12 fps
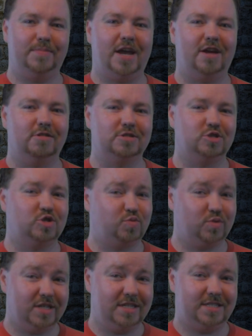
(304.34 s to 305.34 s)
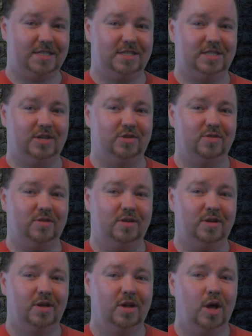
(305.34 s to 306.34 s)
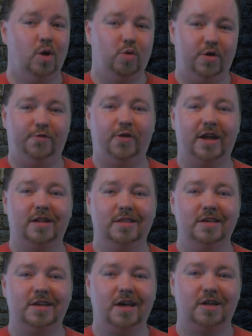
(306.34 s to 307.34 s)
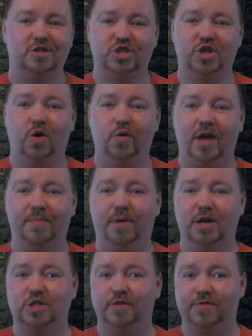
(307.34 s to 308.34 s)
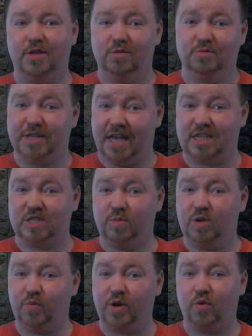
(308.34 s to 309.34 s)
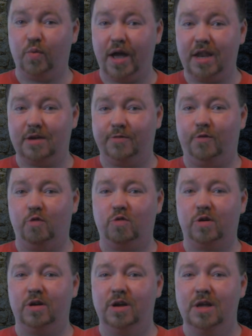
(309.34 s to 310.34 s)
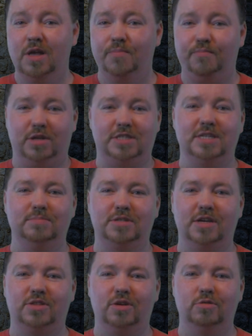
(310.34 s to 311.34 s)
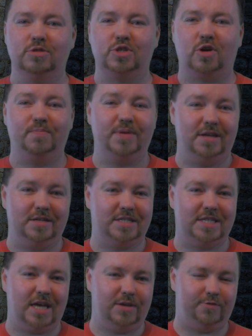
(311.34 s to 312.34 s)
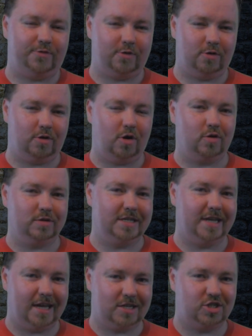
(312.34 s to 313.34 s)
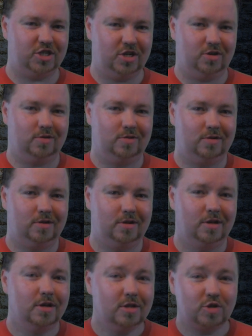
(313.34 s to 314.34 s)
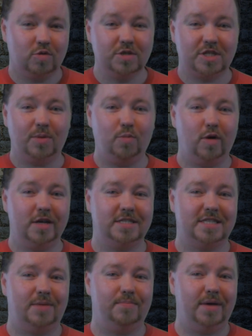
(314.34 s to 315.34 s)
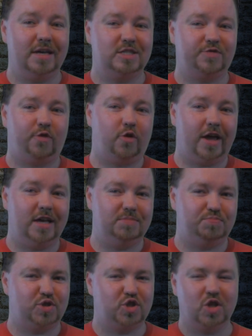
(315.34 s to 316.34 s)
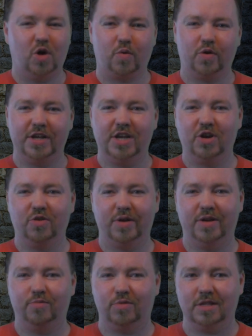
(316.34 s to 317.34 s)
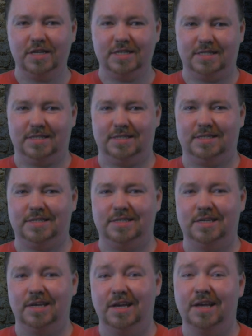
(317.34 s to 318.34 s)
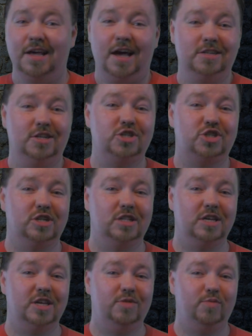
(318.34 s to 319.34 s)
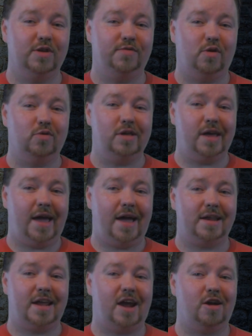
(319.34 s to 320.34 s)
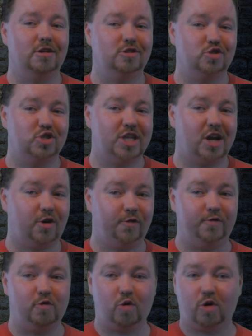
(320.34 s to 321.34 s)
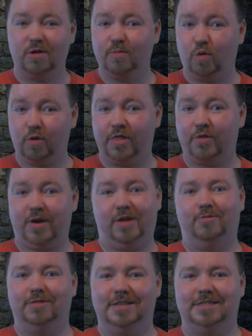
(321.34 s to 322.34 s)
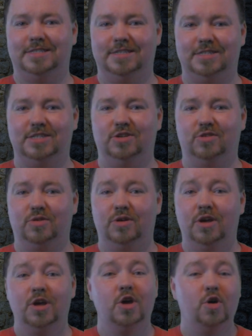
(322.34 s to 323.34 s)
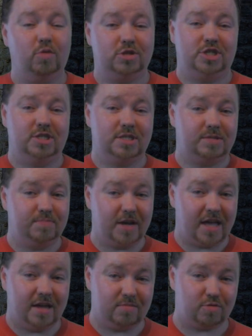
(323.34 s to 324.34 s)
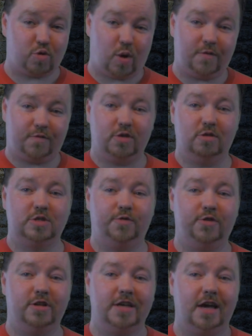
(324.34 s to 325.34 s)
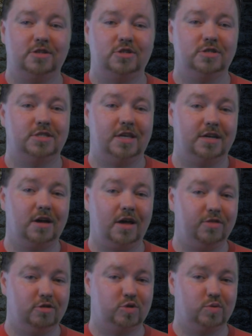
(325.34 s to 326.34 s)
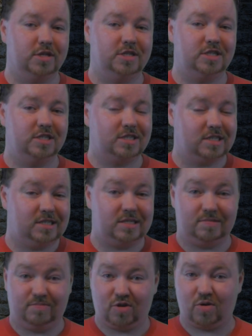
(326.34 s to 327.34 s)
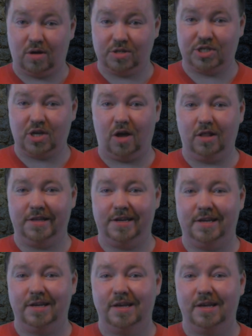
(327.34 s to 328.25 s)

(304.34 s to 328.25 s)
characters released this year. We finally got shown a bunch of those X-Men we are waiting for, but it seems like those are being saved for early next year. So in some ways that makes for a slower year in releases. Additionally, we have only had characters that are 4 or more threat released this year, which is, again, great for those affiliations that got those releases because they're all solid,